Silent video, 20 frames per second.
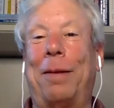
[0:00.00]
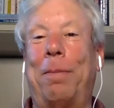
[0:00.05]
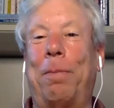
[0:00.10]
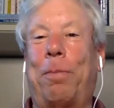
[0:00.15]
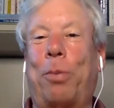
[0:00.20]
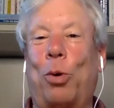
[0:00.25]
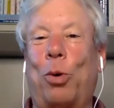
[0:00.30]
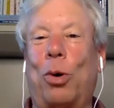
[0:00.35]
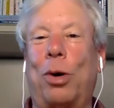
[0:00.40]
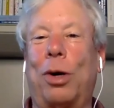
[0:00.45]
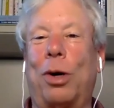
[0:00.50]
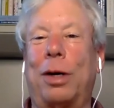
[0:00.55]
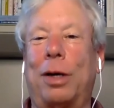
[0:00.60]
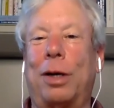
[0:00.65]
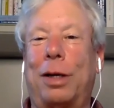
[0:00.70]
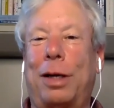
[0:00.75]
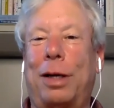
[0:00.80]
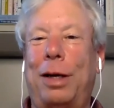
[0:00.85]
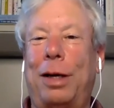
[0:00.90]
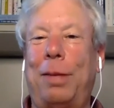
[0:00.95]

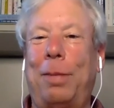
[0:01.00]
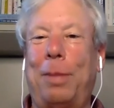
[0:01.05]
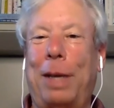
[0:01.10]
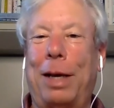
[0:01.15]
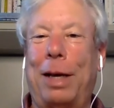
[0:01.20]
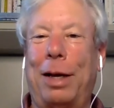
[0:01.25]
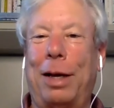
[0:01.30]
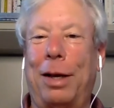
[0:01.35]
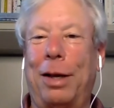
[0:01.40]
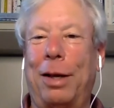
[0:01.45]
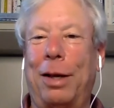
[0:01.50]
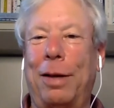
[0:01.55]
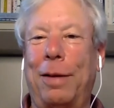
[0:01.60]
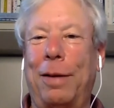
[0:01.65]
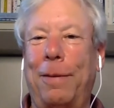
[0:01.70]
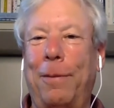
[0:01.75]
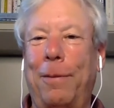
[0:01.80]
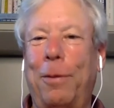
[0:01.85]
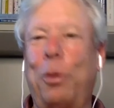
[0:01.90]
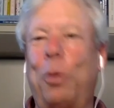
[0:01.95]
important email
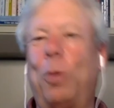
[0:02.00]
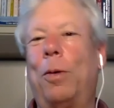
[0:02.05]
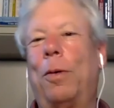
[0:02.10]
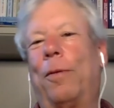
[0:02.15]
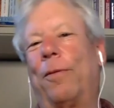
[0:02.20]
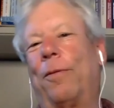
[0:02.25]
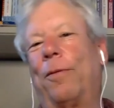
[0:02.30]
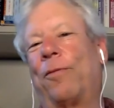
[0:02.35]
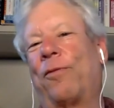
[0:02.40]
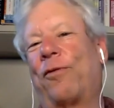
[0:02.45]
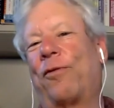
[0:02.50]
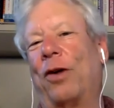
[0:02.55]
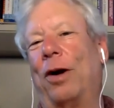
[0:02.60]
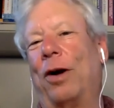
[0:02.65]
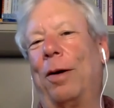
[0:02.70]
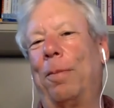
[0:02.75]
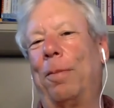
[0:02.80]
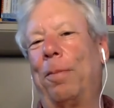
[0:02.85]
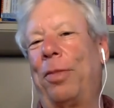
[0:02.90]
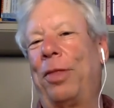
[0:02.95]

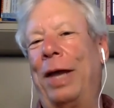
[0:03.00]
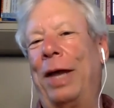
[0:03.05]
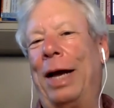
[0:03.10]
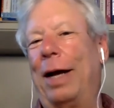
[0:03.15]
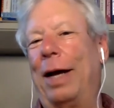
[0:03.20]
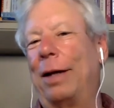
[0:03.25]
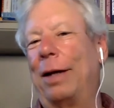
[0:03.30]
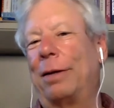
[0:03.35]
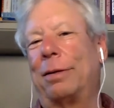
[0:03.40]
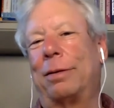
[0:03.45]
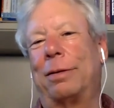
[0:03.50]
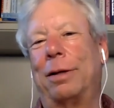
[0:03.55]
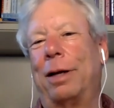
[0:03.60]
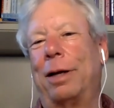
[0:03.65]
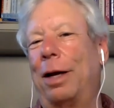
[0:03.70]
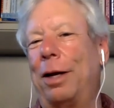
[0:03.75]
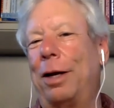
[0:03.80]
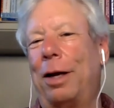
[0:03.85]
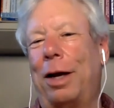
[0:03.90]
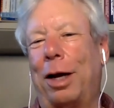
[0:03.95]
from that
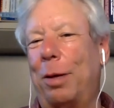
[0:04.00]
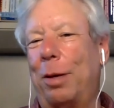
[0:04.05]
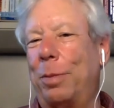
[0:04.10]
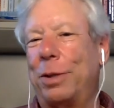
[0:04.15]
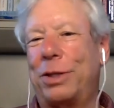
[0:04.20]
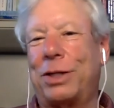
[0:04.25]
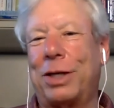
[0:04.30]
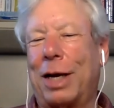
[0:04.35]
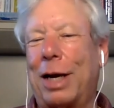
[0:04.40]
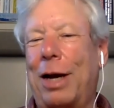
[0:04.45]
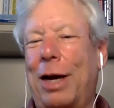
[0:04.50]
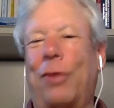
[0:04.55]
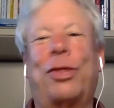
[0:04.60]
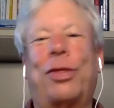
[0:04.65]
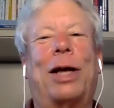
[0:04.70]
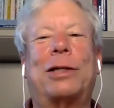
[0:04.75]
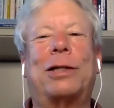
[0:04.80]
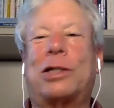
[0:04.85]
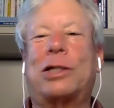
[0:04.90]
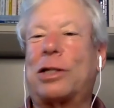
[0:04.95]
anonymous account?
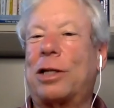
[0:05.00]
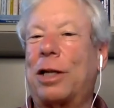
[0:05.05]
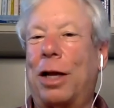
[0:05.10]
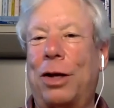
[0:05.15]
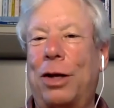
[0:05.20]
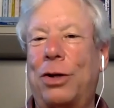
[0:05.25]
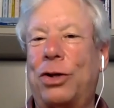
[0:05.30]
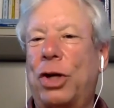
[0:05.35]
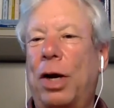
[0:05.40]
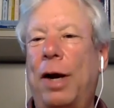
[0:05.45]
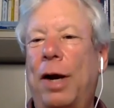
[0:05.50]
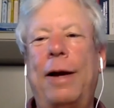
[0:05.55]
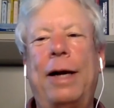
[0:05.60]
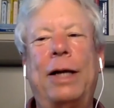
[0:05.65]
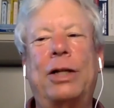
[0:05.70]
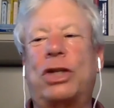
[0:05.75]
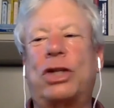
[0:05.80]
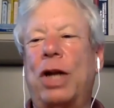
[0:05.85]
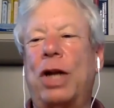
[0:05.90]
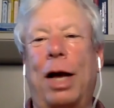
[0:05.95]
That's sludge.
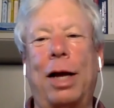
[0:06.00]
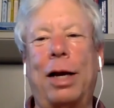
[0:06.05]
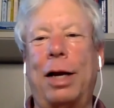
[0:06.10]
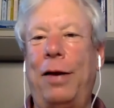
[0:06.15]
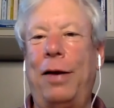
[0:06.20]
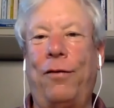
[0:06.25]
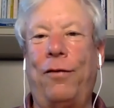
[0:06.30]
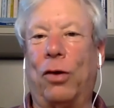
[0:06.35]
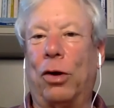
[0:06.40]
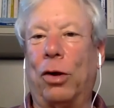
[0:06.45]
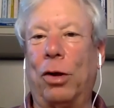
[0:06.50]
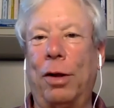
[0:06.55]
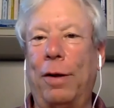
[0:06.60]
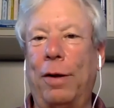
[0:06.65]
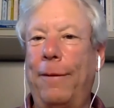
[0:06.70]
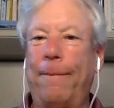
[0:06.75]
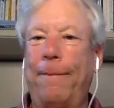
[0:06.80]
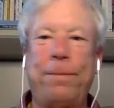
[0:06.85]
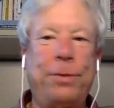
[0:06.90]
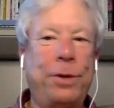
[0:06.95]
It's not evil.
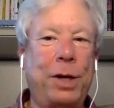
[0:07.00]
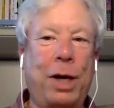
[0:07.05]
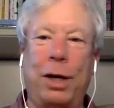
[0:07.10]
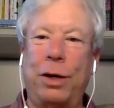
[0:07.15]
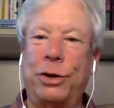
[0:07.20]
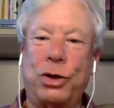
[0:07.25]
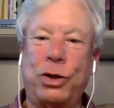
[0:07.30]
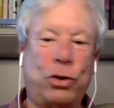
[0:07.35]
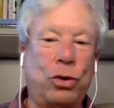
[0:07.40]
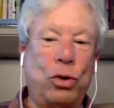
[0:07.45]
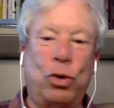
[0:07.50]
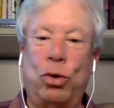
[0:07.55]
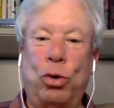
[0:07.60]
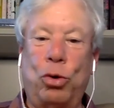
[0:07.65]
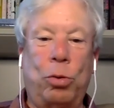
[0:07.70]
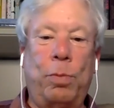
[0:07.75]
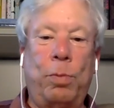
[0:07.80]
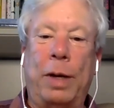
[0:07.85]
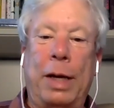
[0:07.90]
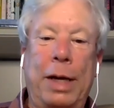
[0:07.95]
Now,
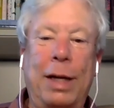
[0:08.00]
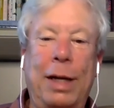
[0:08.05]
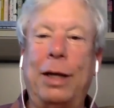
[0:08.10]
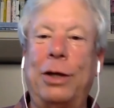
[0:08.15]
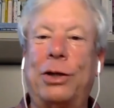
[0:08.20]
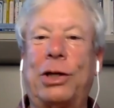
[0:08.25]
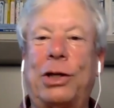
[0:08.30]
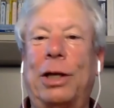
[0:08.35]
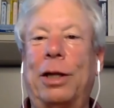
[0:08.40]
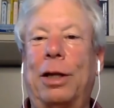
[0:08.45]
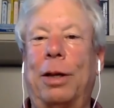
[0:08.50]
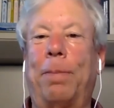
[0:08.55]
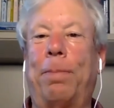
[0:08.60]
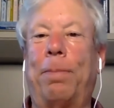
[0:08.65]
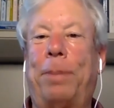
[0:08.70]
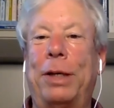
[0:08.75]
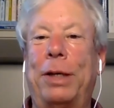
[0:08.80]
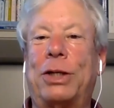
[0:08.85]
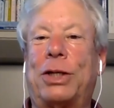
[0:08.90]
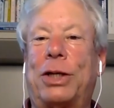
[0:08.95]
Zoom is in the
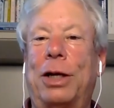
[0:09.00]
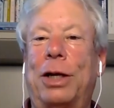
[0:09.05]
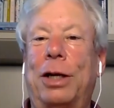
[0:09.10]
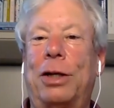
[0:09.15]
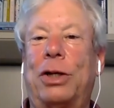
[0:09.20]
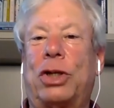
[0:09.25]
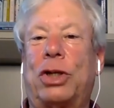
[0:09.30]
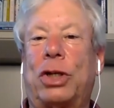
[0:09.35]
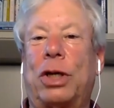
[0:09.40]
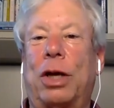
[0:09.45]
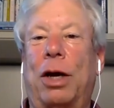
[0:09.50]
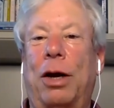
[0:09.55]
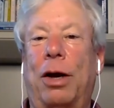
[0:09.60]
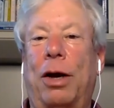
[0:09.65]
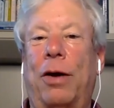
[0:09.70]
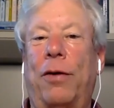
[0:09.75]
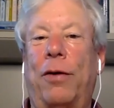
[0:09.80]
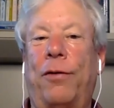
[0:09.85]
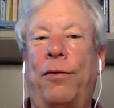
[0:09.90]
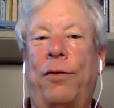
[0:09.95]
business
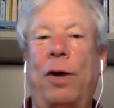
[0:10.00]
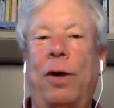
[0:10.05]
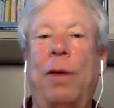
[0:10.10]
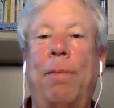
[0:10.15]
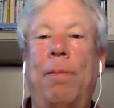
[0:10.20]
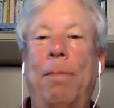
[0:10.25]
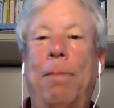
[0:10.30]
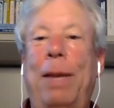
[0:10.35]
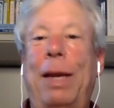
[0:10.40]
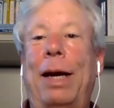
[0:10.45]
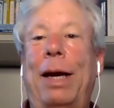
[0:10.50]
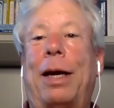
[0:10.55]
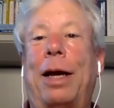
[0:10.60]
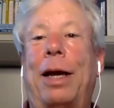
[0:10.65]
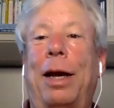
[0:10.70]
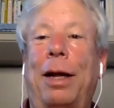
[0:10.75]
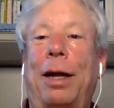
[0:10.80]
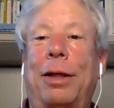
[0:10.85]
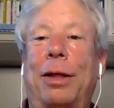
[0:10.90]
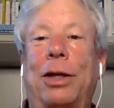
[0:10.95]
of
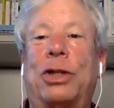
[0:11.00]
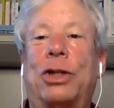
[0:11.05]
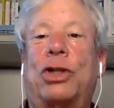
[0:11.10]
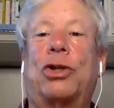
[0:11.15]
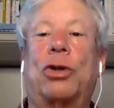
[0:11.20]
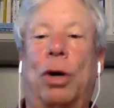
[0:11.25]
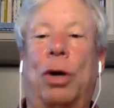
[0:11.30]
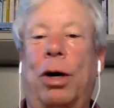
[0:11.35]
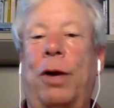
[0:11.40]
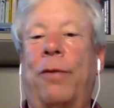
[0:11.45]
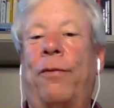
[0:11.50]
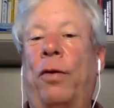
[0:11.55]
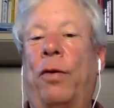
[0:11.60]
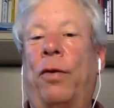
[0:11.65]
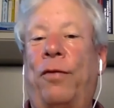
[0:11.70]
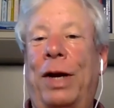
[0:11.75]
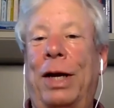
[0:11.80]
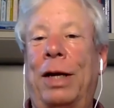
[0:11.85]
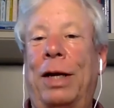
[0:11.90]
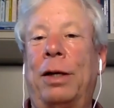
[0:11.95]
making this sort of
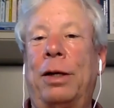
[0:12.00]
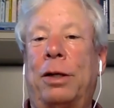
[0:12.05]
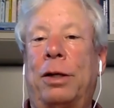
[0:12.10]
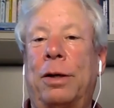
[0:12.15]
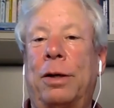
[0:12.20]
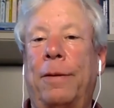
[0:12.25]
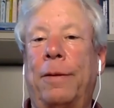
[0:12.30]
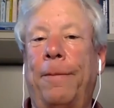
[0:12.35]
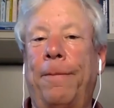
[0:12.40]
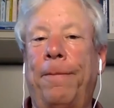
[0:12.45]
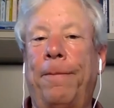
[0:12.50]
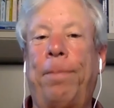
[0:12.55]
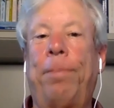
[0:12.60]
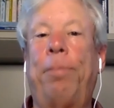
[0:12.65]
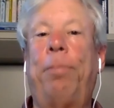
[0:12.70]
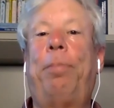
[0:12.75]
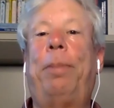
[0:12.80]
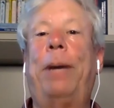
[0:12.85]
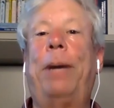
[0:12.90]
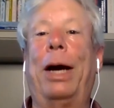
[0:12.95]
event
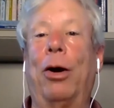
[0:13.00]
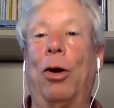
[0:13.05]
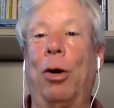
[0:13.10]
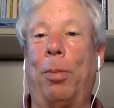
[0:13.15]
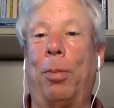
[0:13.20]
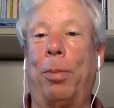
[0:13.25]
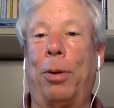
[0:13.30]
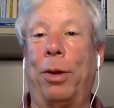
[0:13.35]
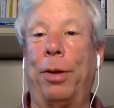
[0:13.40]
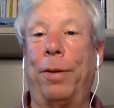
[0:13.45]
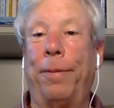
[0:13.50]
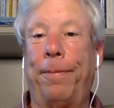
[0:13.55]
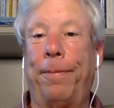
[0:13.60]
bearable.